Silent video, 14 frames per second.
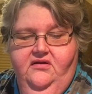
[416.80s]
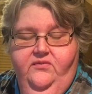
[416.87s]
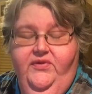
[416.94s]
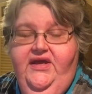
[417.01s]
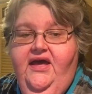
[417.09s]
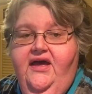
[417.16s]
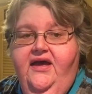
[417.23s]

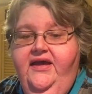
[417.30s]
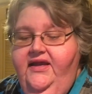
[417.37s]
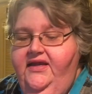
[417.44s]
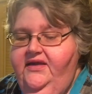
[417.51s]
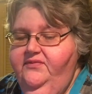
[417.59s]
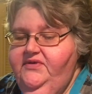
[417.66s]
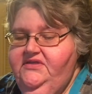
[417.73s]
yeah, I gotta
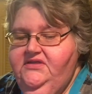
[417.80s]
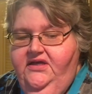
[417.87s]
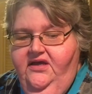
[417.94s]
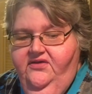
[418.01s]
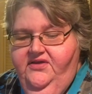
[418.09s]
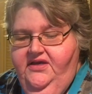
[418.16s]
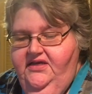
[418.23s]
get busy.
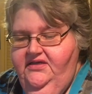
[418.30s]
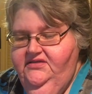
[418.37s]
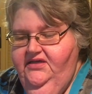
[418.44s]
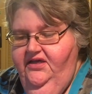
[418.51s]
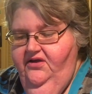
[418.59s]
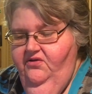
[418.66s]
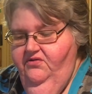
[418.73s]
These
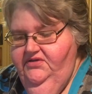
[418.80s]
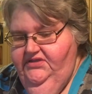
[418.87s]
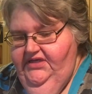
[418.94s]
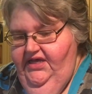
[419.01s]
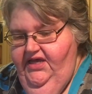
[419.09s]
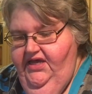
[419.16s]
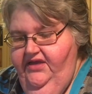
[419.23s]
can go
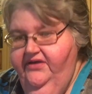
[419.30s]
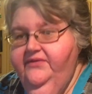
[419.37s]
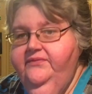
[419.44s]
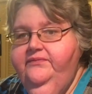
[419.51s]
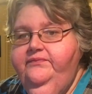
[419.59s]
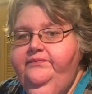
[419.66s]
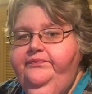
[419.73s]
aside
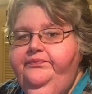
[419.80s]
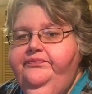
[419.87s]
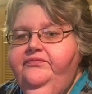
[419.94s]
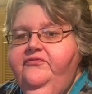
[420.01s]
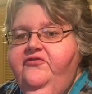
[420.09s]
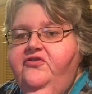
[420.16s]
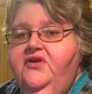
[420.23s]

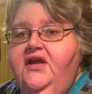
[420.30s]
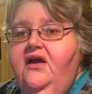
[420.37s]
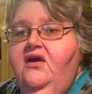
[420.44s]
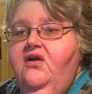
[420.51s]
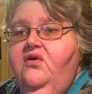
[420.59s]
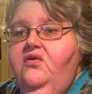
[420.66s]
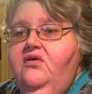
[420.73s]
for
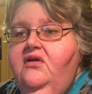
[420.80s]
now.